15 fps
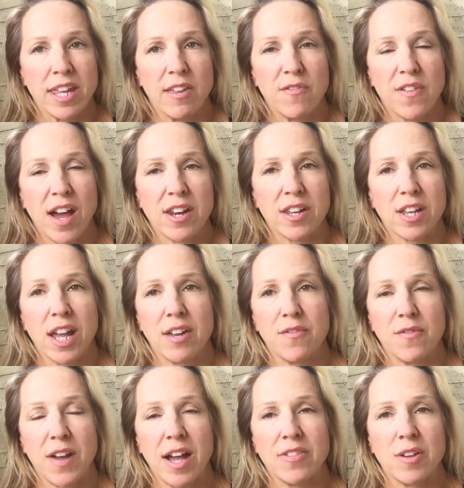He
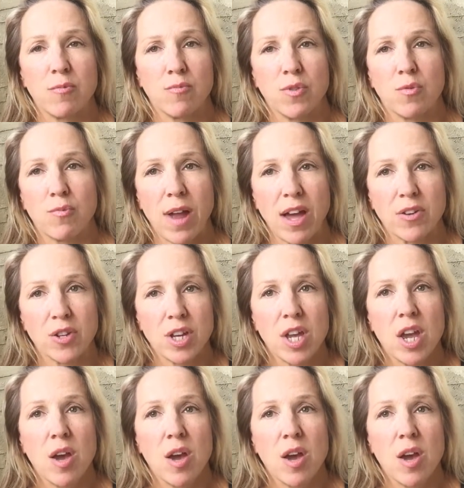had found the round